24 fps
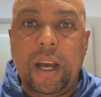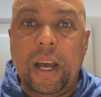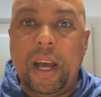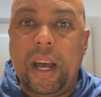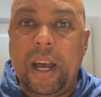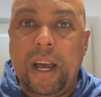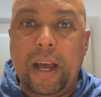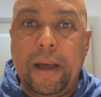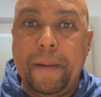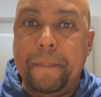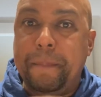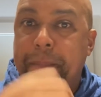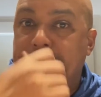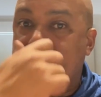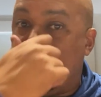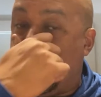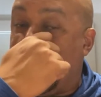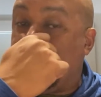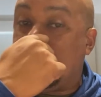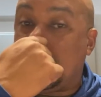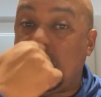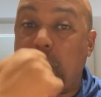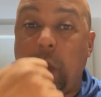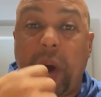
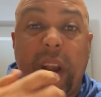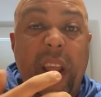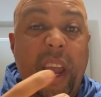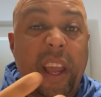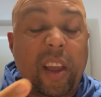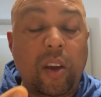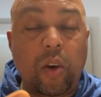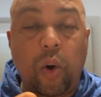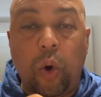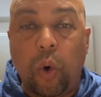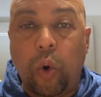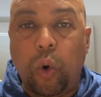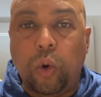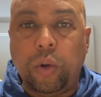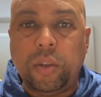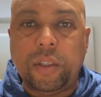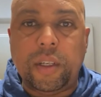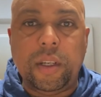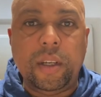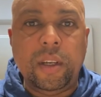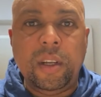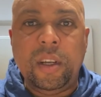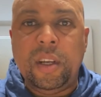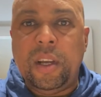That's what I
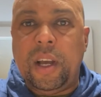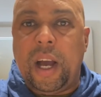called.